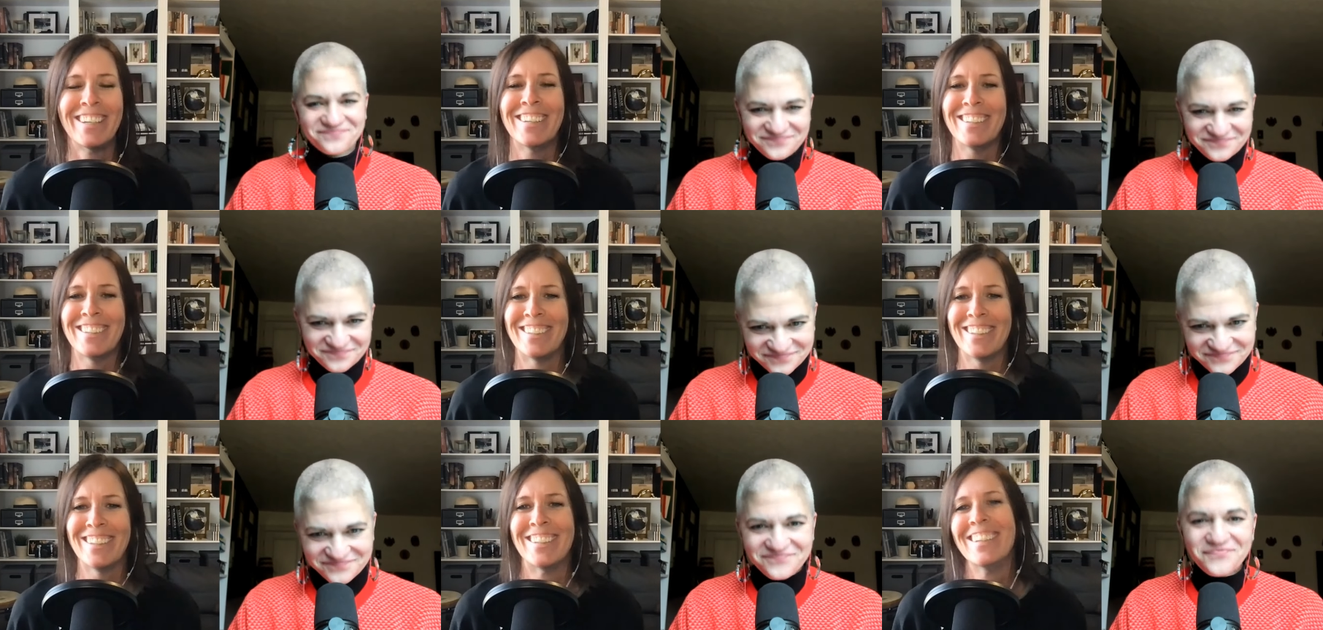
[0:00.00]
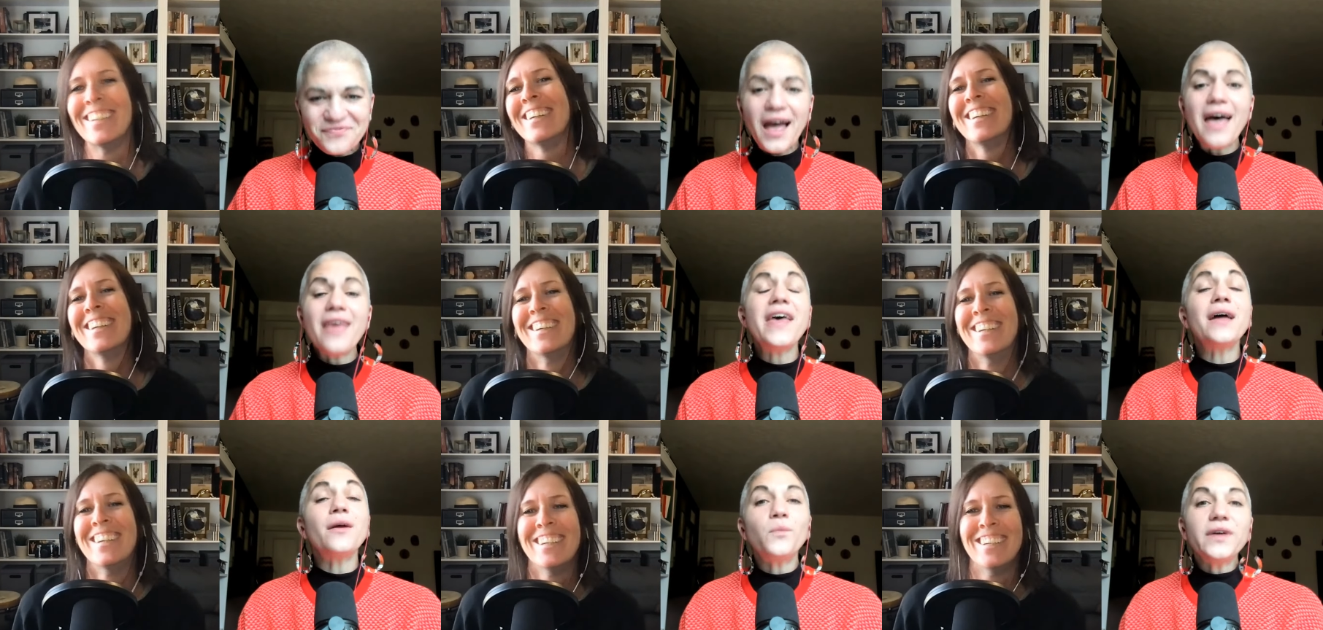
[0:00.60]

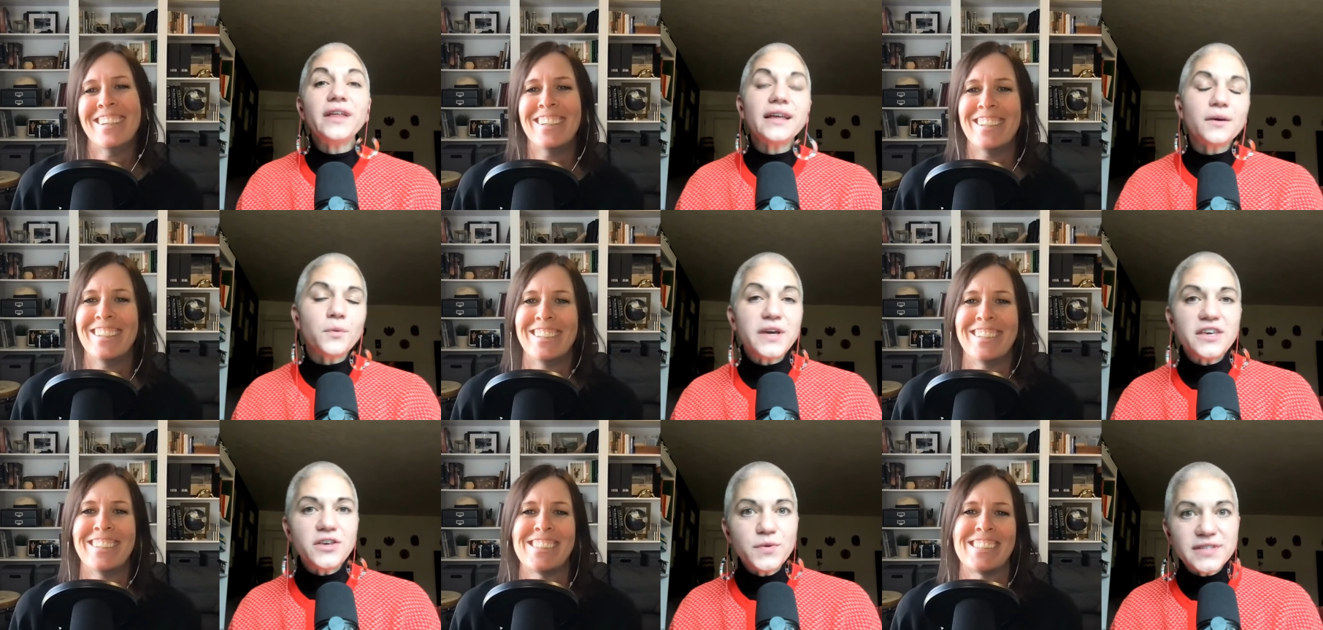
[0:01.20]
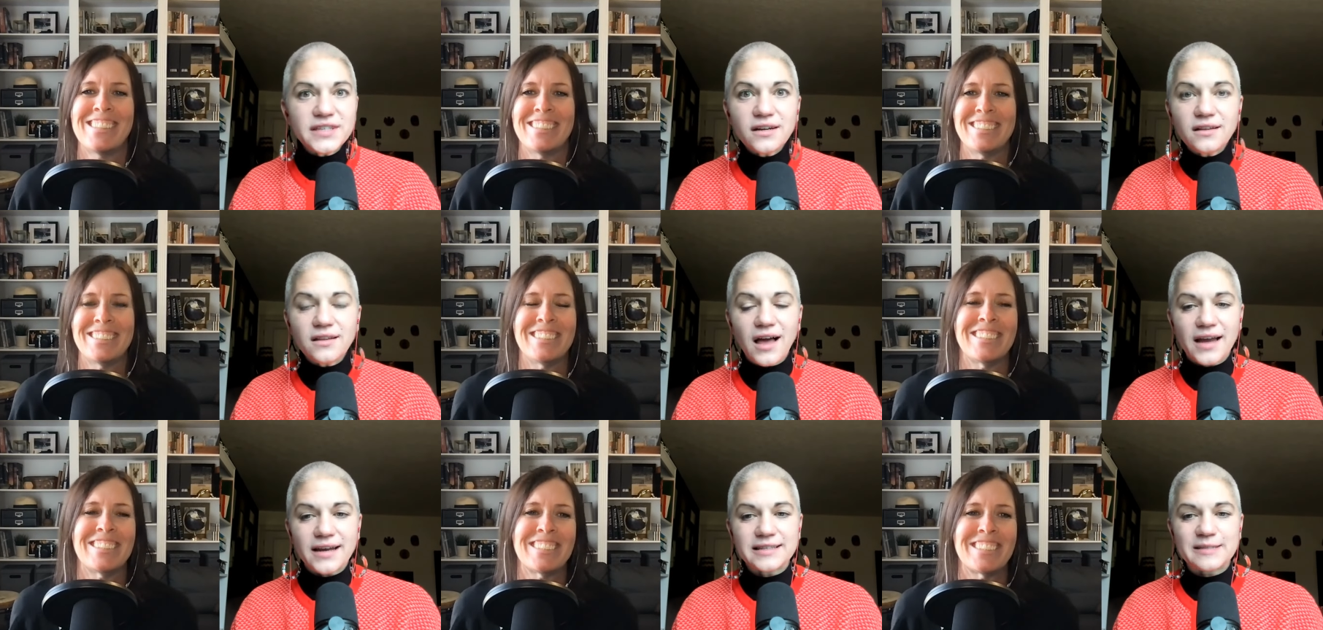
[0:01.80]
Speaker 1: and that we we use it a
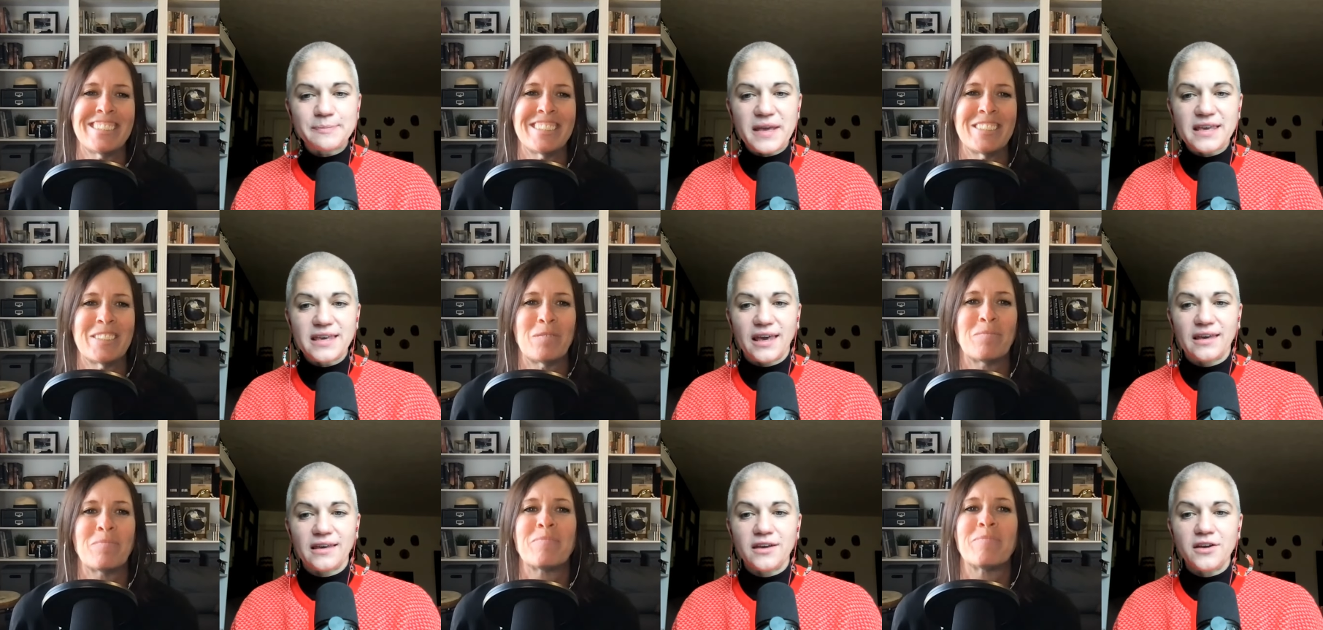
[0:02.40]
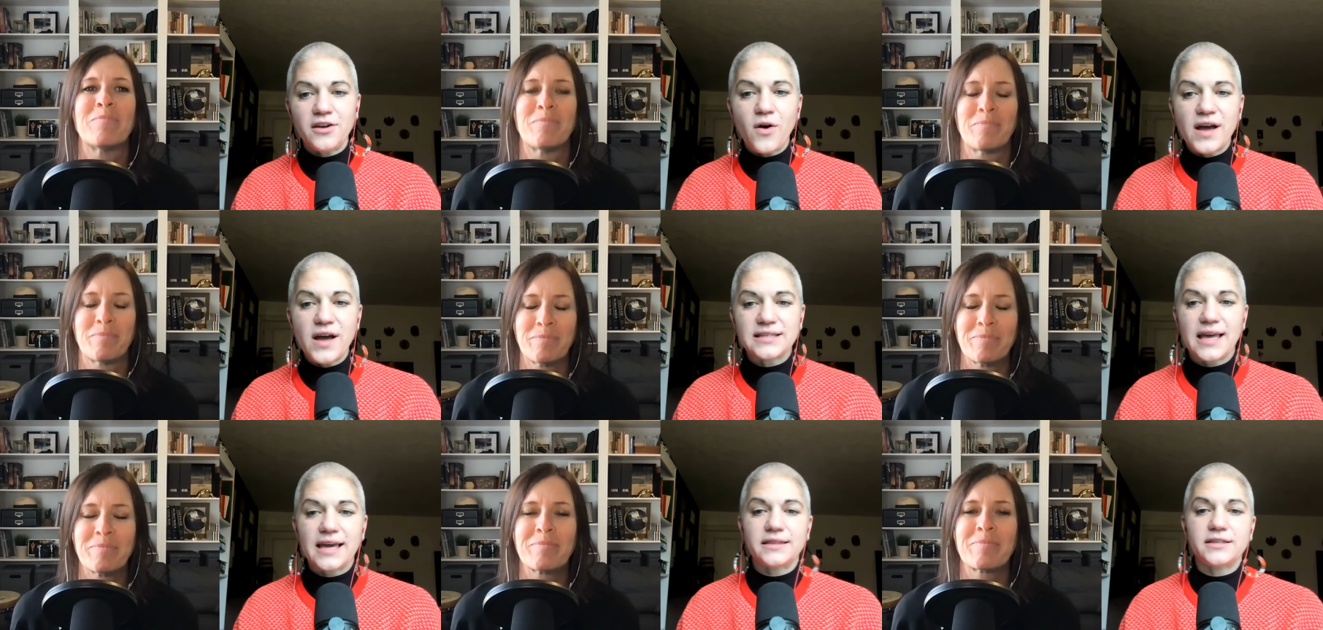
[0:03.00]
lot in speaking you know
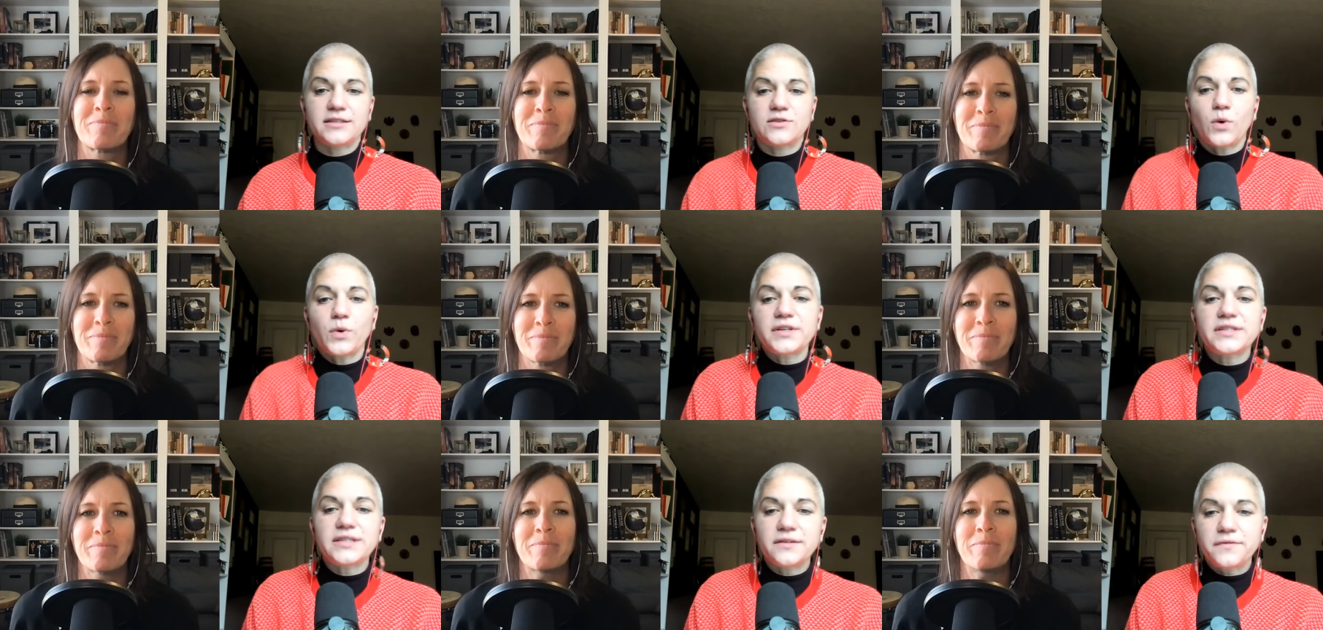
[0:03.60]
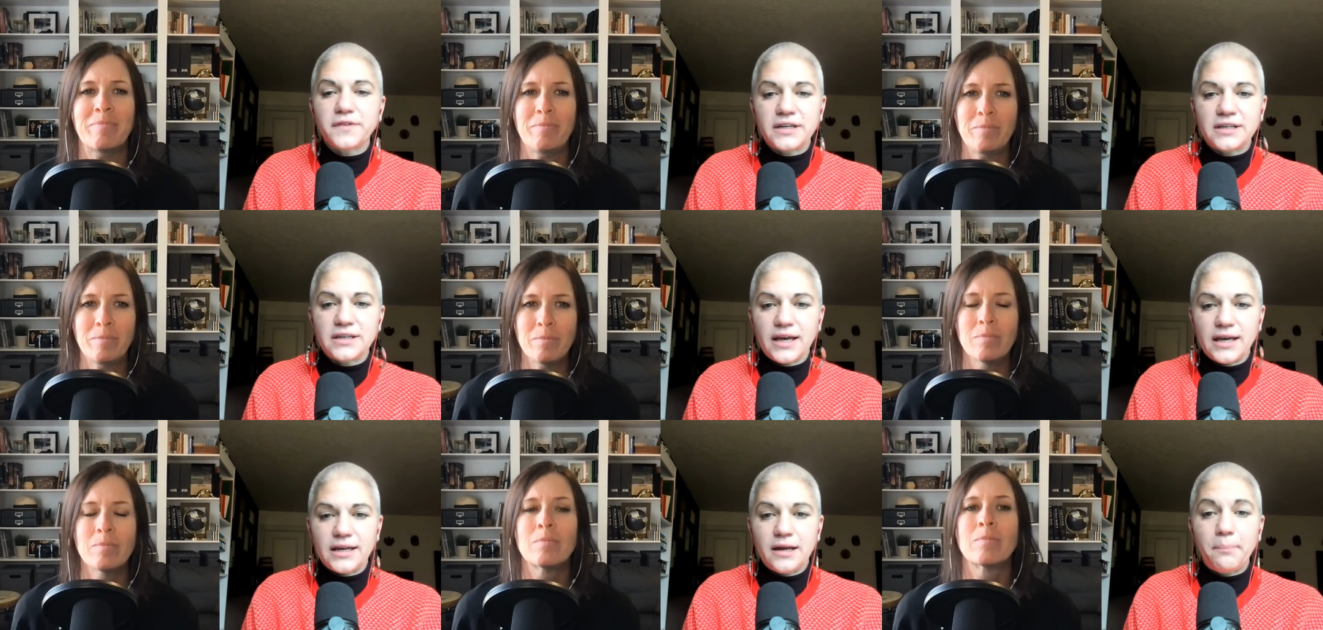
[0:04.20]
as like the source of an an